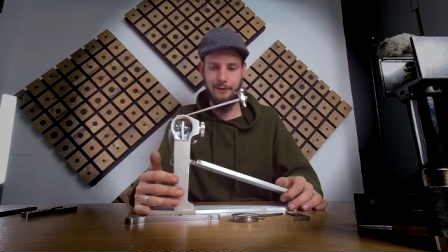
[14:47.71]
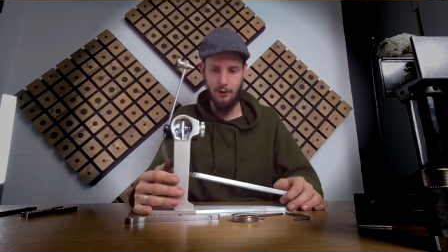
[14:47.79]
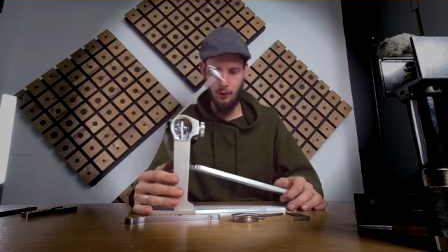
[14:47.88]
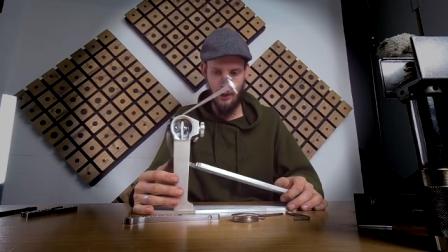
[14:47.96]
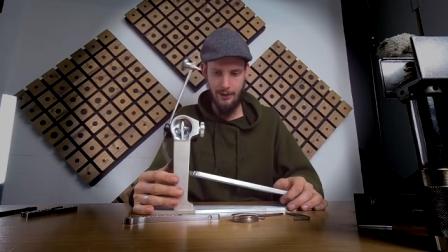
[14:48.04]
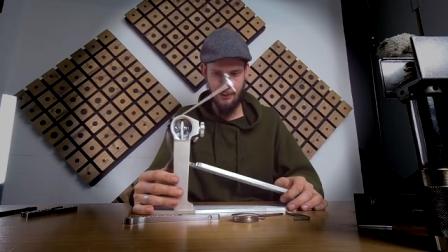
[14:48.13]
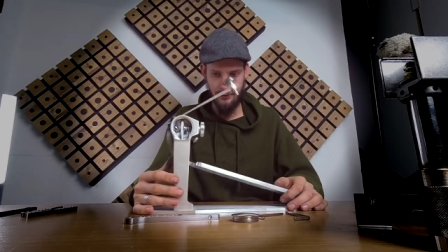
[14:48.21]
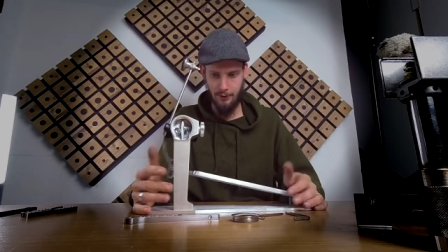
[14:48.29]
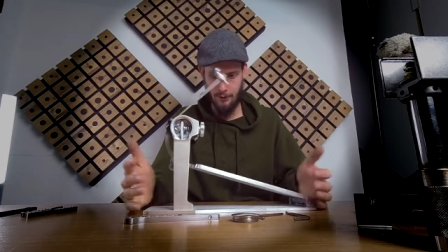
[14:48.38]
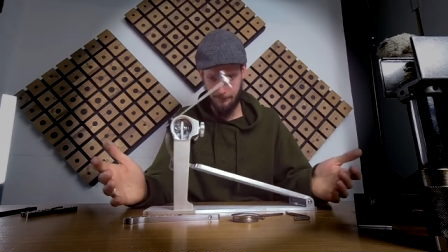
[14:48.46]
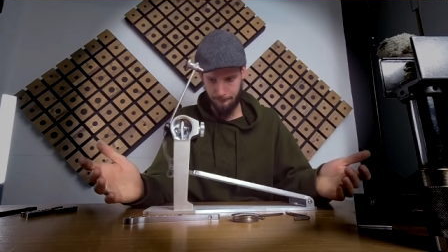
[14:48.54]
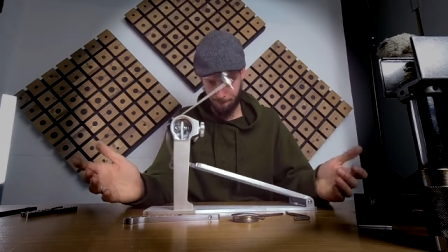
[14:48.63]
You're ready
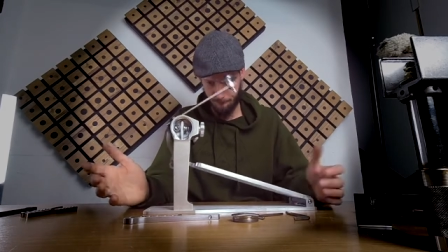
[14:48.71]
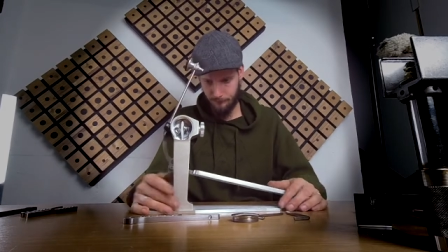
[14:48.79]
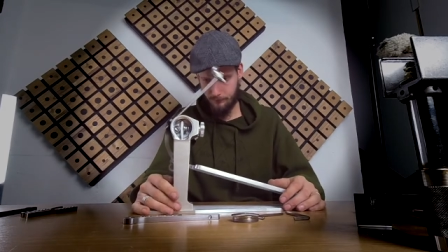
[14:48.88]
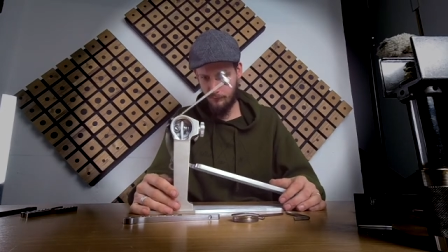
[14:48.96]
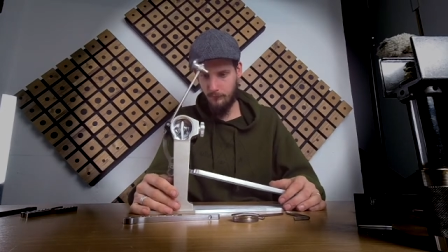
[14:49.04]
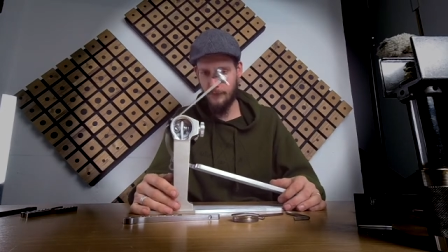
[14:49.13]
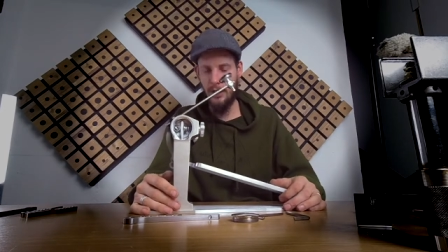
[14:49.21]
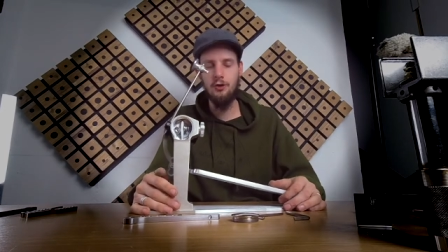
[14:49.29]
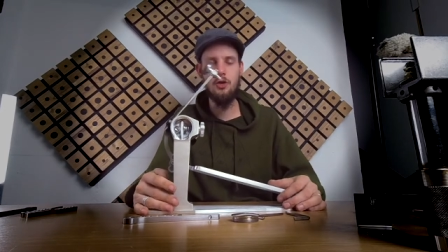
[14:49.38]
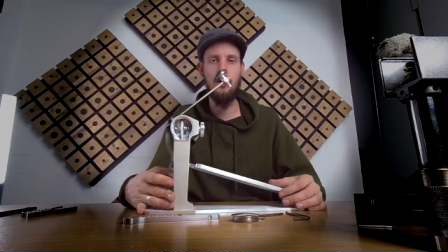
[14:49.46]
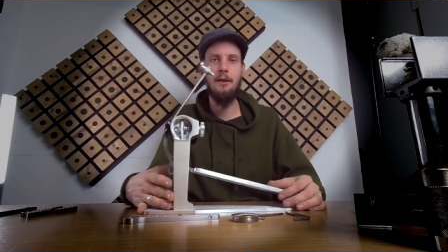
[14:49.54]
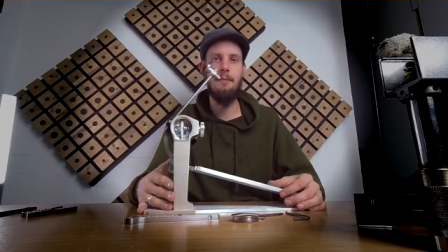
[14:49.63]
to
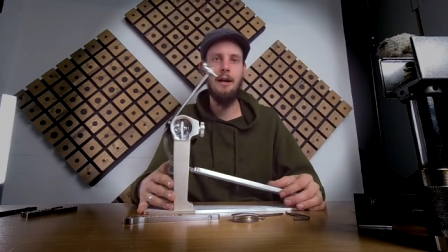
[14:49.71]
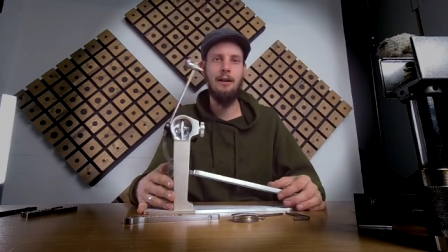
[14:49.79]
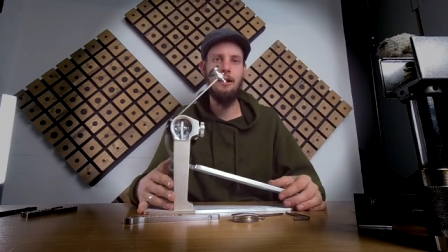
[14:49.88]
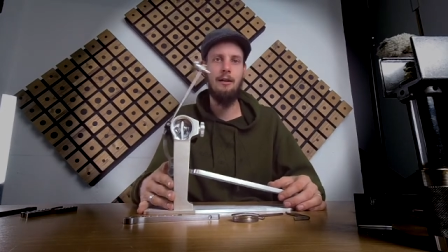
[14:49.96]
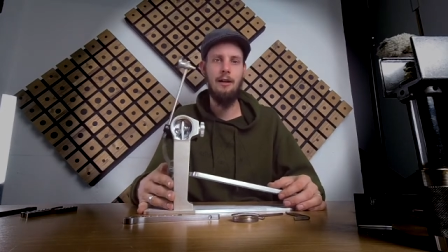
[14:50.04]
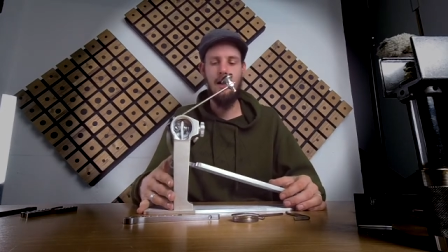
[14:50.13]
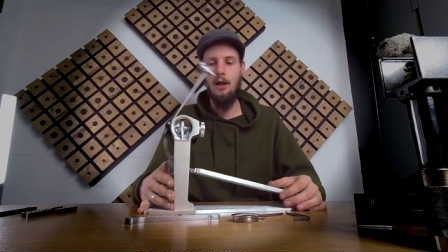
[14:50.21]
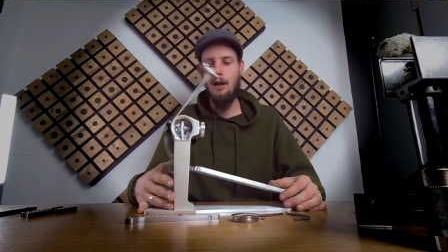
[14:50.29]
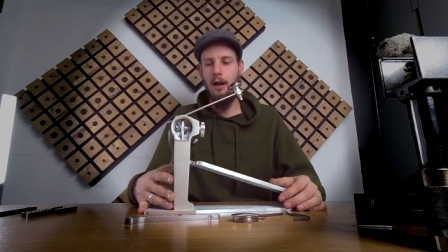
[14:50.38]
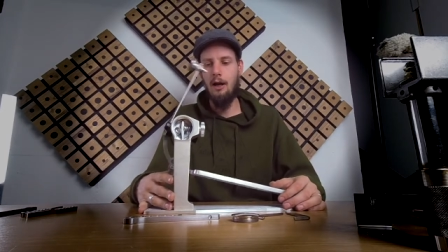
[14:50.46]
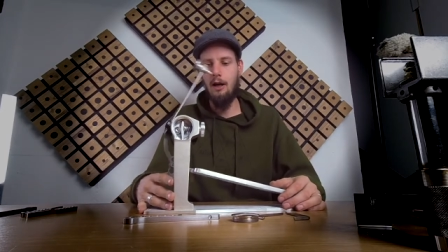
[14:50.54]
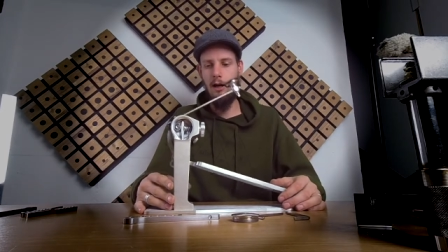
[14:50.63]
enjoy the pedal.
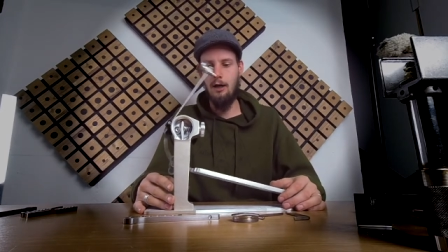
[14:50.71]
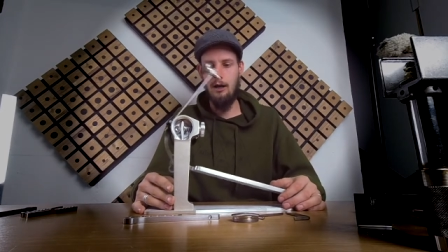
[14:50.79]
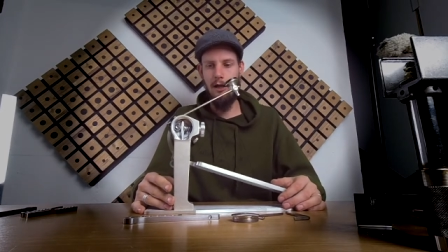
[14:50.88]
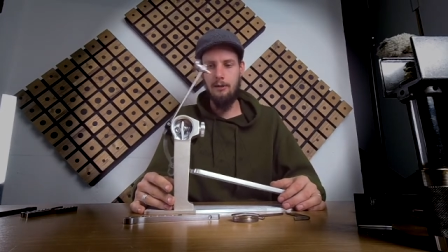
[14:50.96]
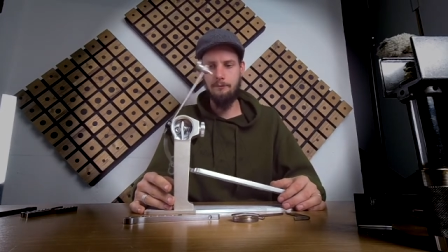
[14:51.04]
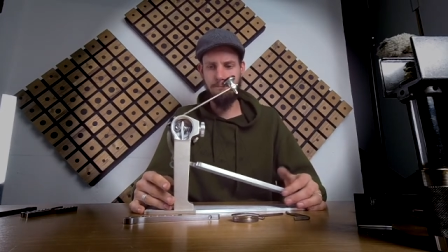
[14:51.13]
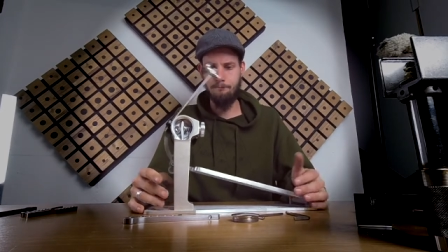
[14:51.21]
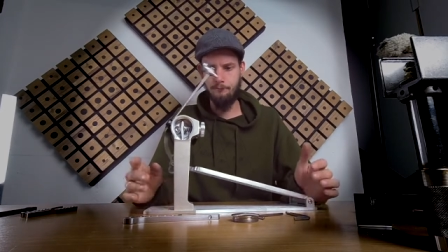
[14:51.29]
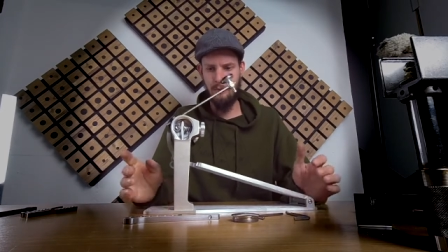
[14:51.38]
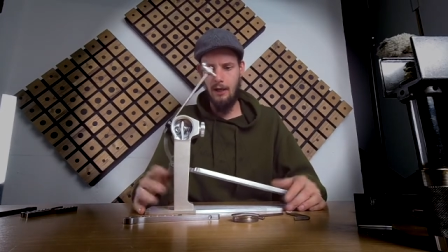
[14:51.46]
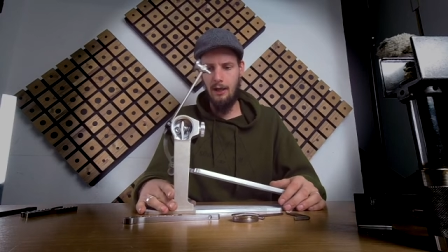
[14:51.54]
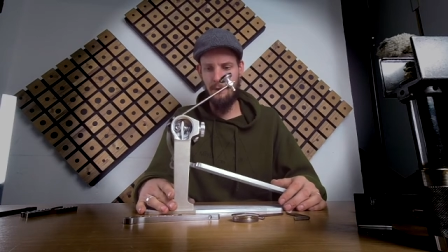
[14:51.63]

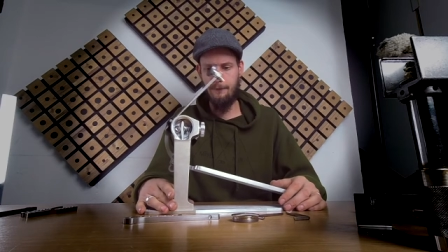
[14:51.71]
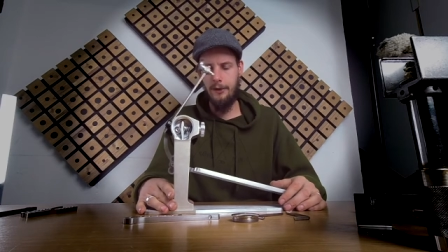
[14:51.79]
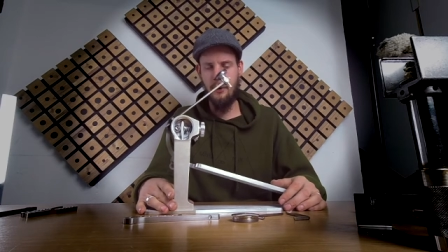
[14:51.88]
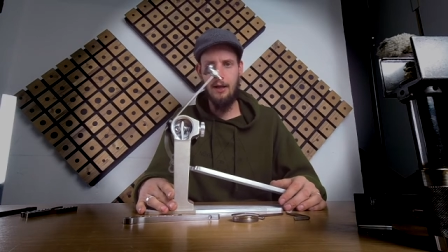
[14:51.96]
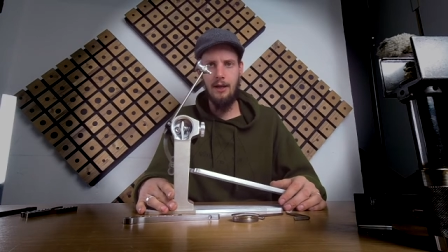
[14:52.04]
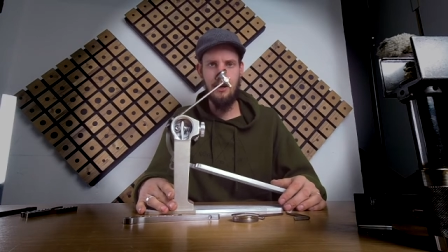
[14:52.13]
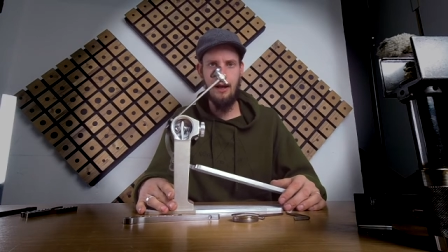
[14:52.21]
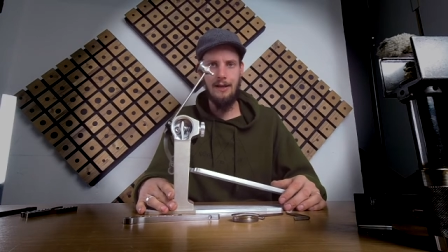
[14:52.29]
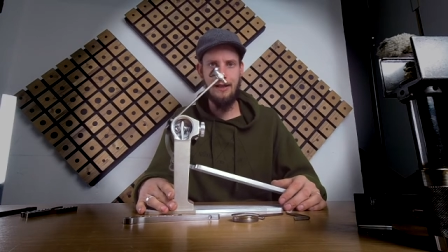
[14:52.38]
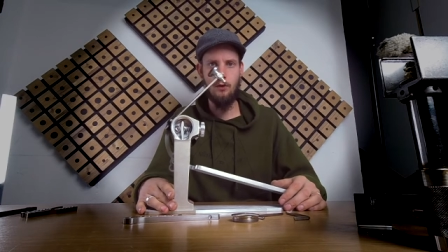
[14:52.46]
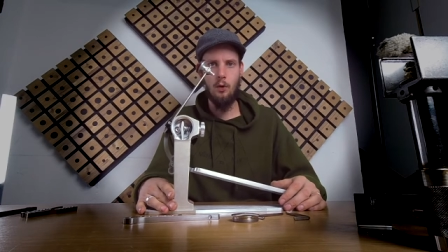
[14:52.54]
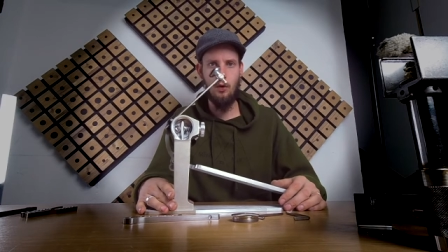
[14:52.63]
If you hear
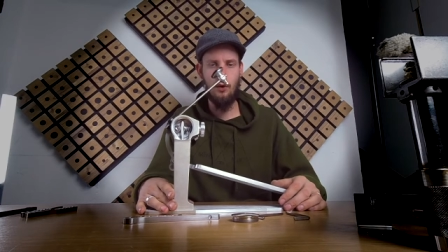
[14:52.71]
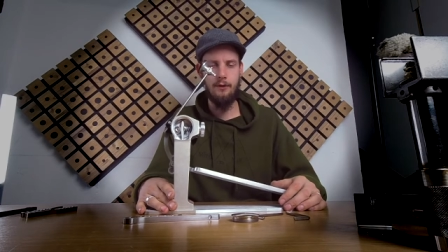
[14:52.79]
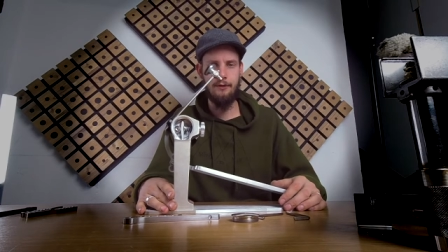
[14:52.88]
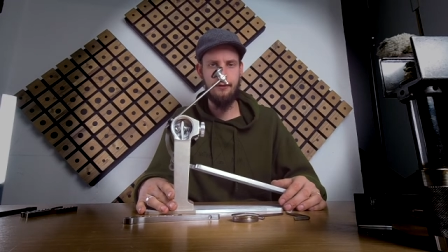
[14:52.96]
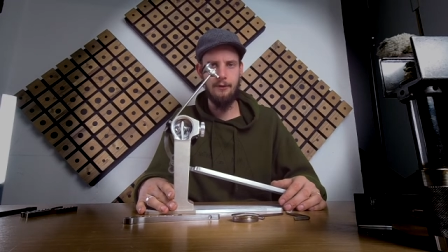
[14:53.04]
any noise